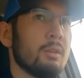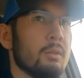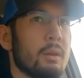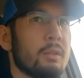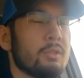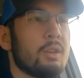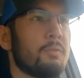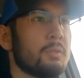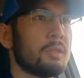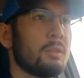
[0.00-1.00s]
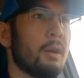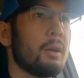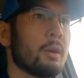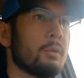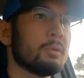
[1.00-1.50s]
Right, there's different
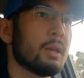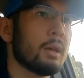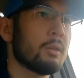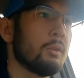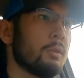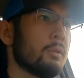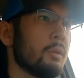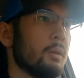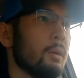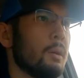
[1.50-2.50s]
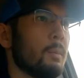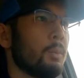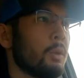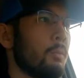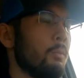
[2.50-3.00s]
scenarios that could
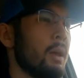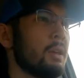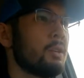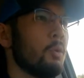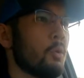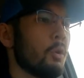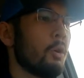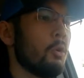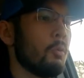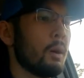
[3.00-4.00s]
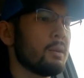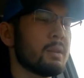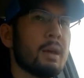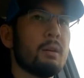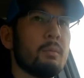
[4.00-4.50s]
make your home
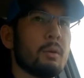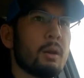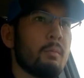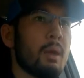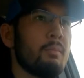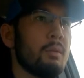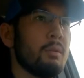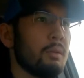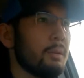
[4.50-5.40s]
untenable, right? Maybe